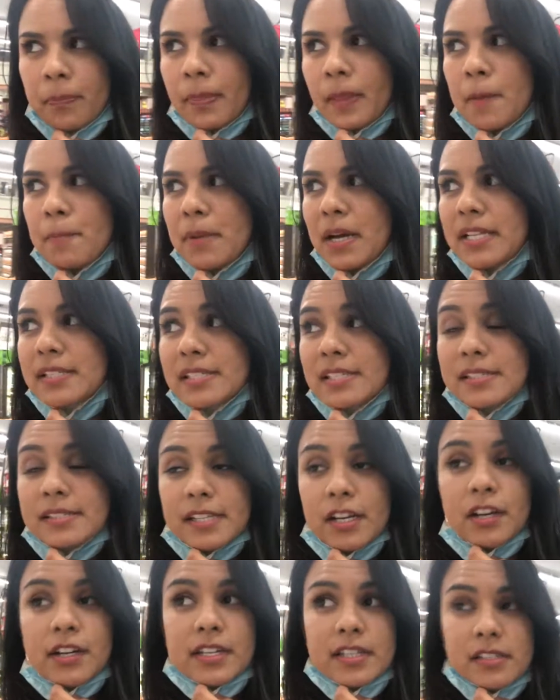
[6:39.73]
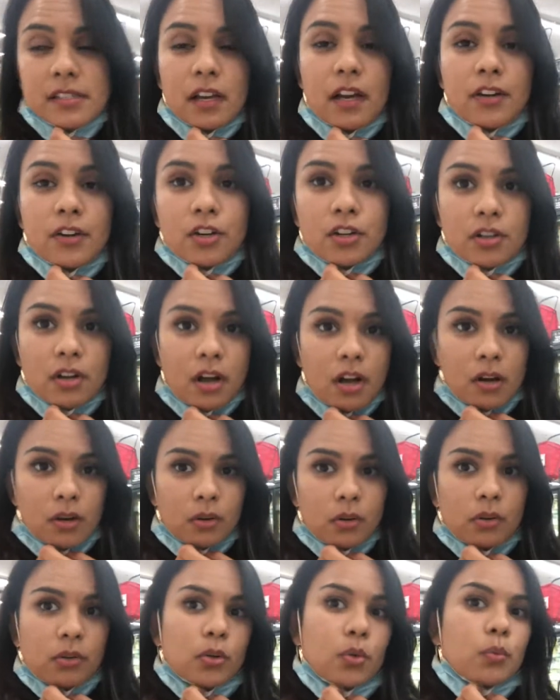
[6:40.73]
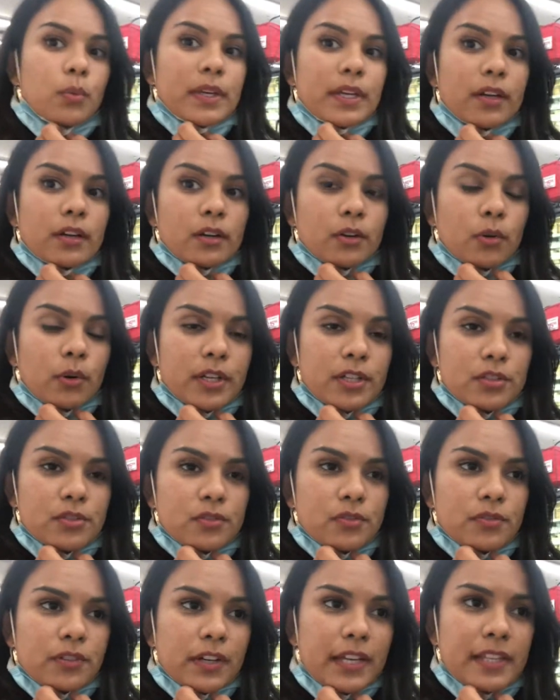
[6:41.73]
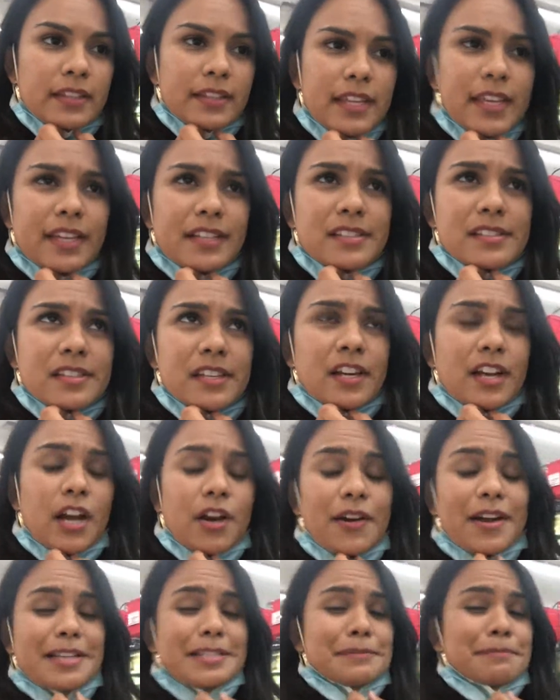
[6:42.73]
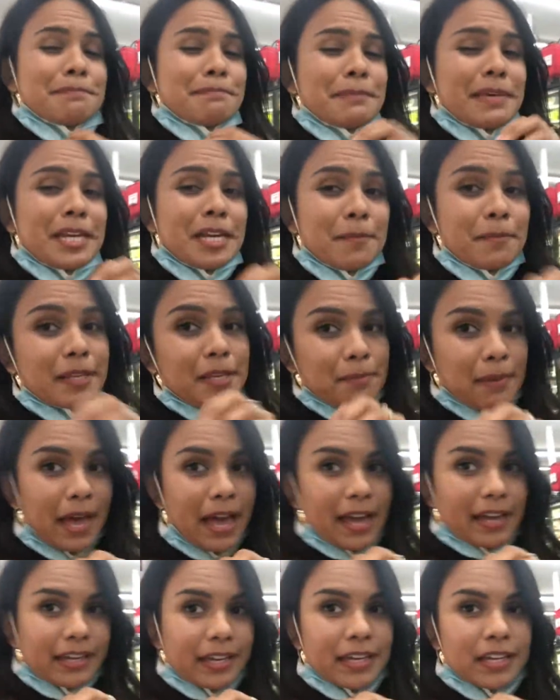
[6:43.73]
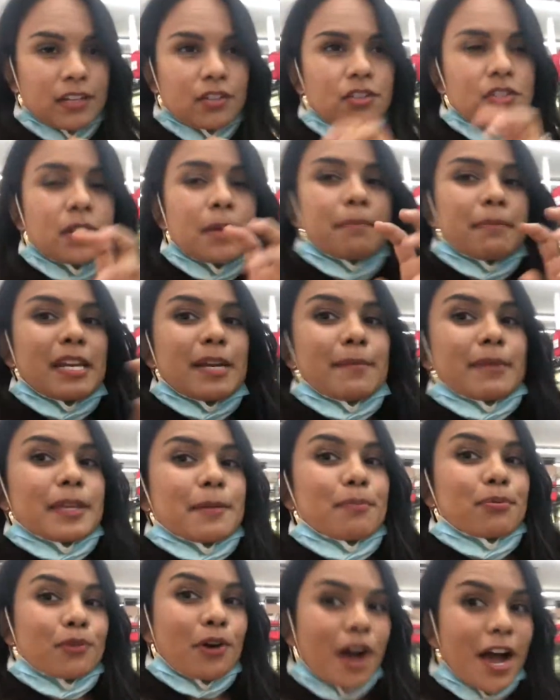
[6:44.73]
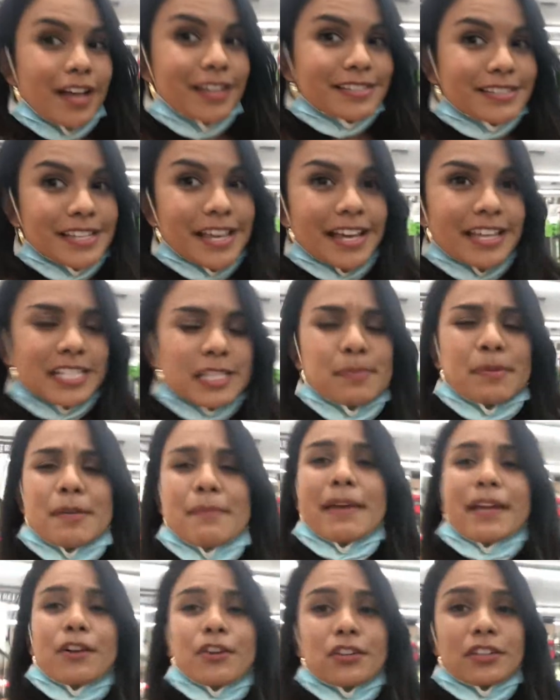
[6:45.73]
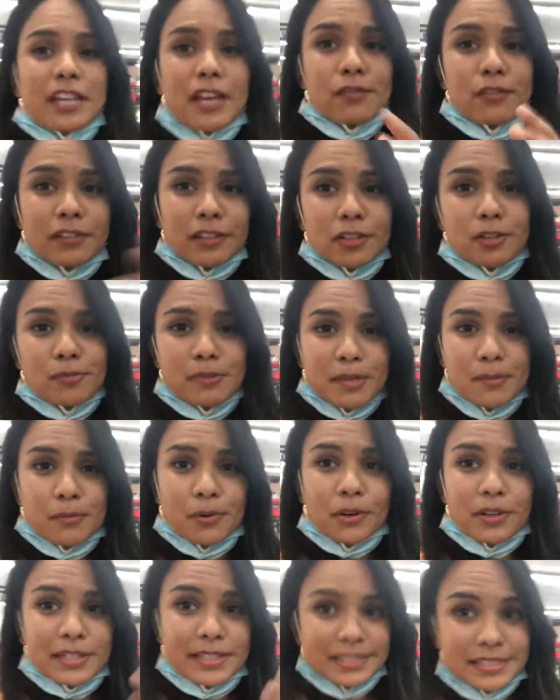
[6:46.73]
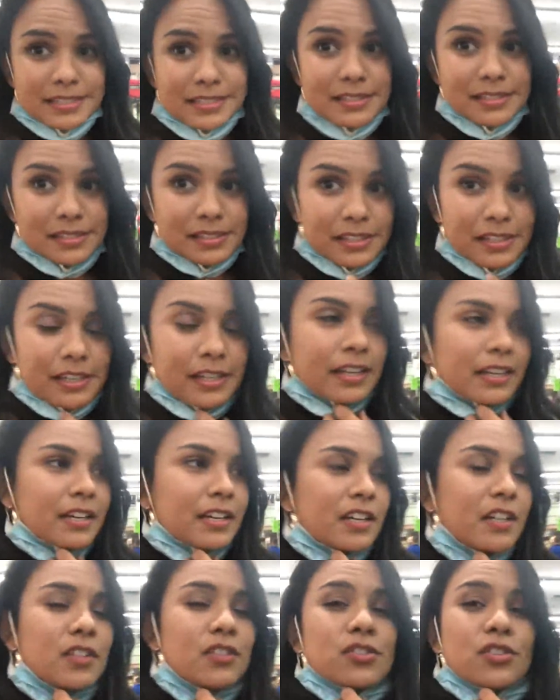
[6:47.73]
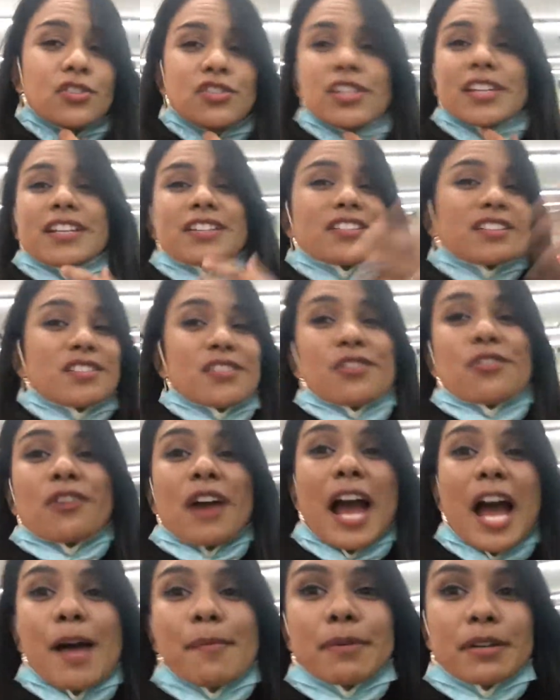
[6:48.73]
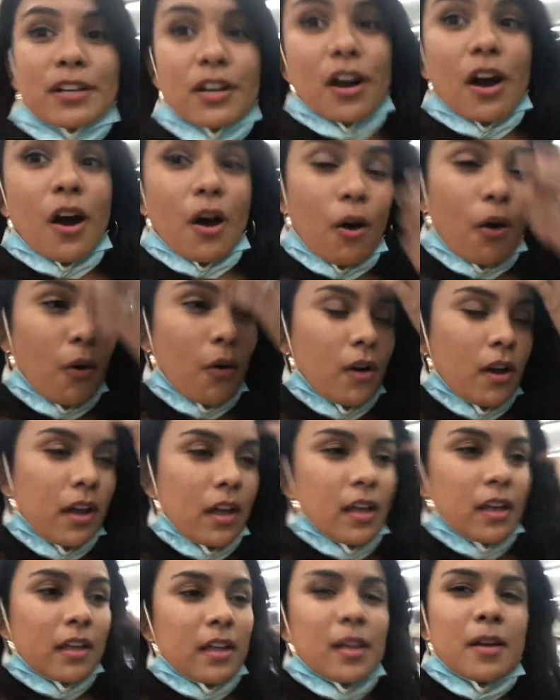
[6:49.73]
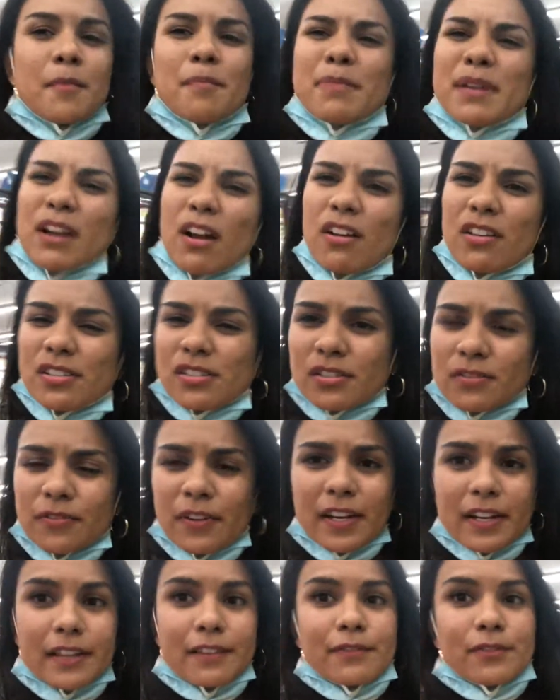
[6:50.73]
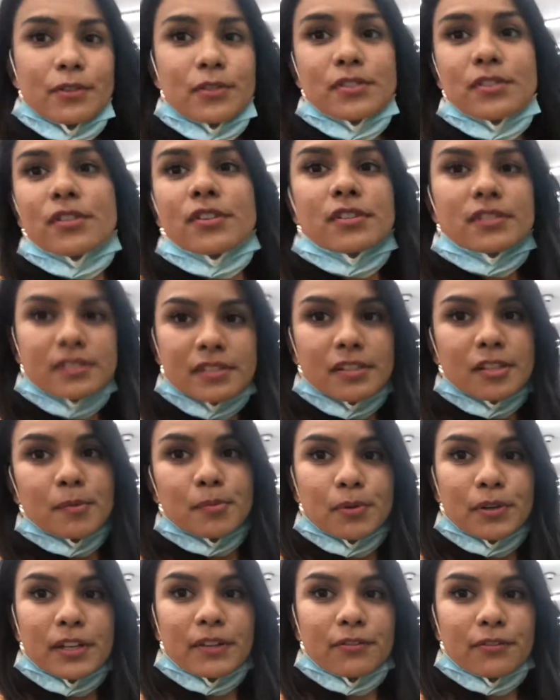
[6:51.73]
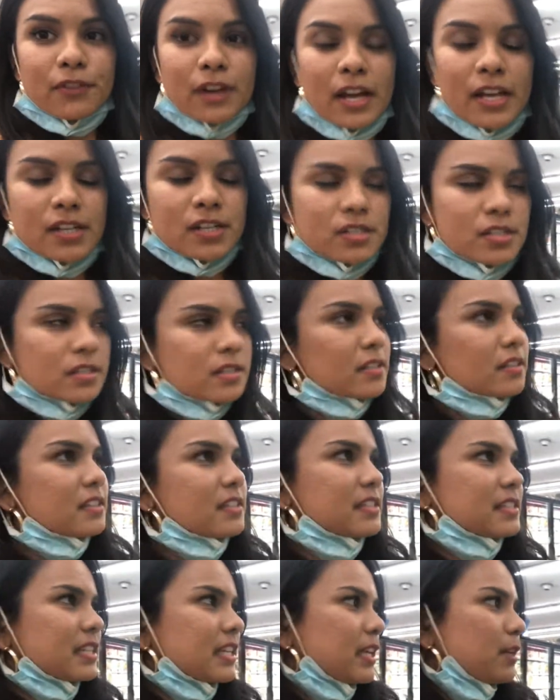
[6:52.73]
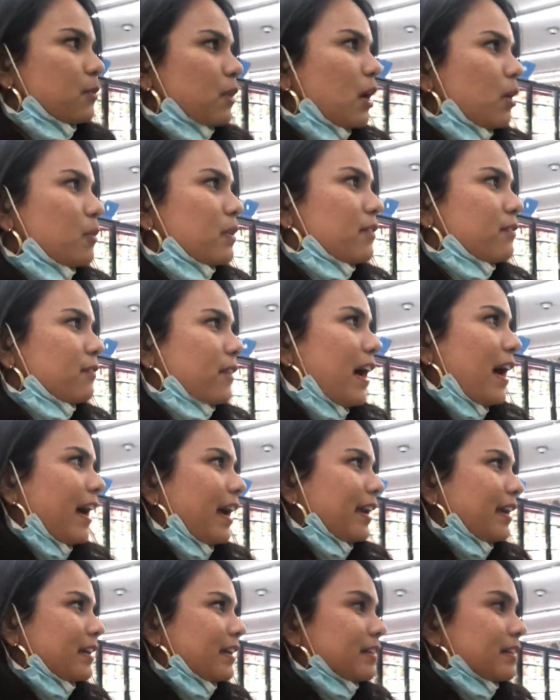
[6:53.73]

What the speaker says: But since Sarah is on her own, we are going to find things that are as minimally packaged, minimally processed, but make her life a little bit more easy so she can just grab and go. But also finding foods that are still pretty fresh. Let's see what we find.